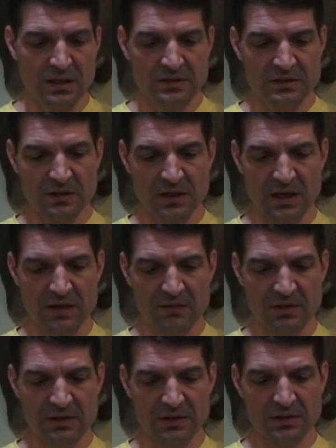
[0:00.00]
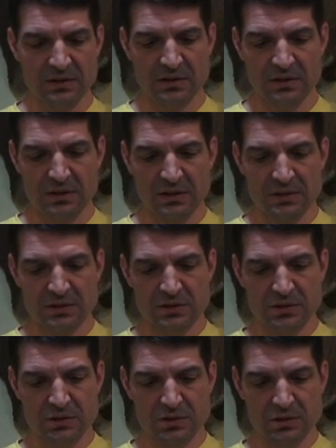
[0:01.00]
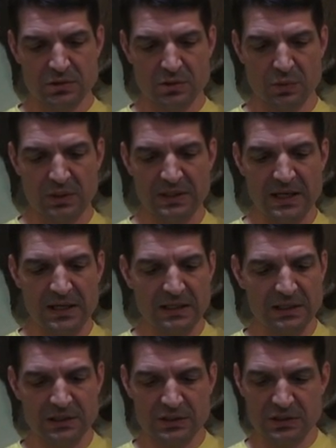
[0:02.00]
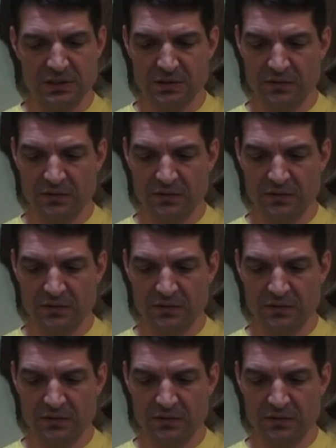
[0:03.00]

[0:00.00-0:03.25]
So I have a 28-inch